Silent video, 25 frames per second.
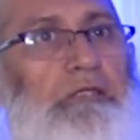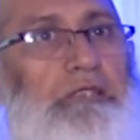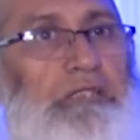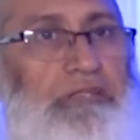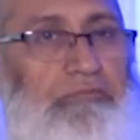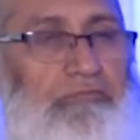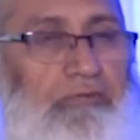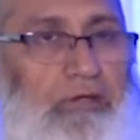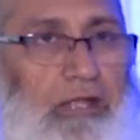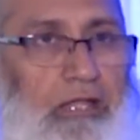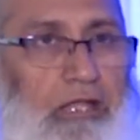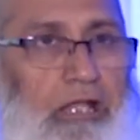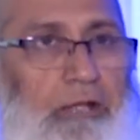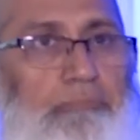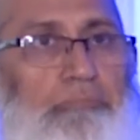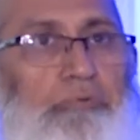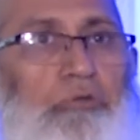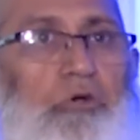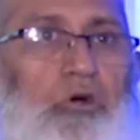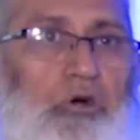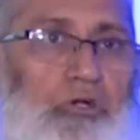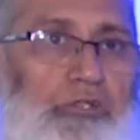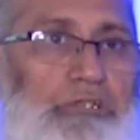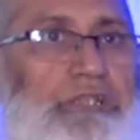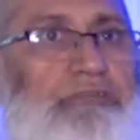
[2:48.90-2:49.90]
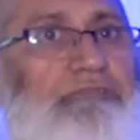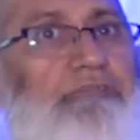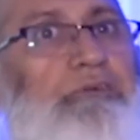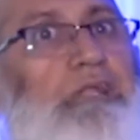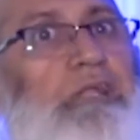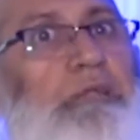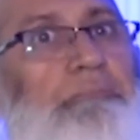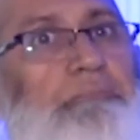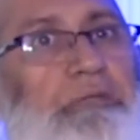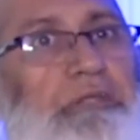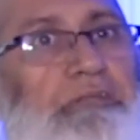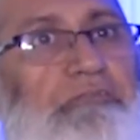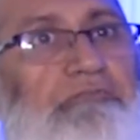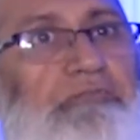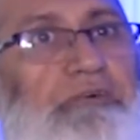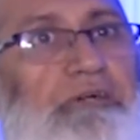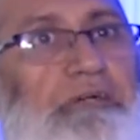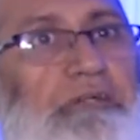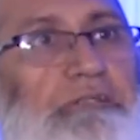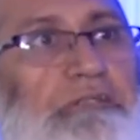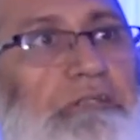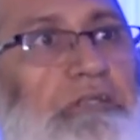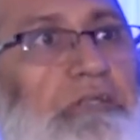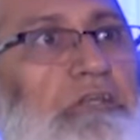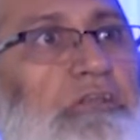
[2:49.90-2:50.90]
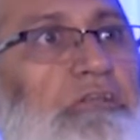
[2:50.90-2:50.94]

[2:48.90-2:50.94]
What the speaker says: developed or developing world,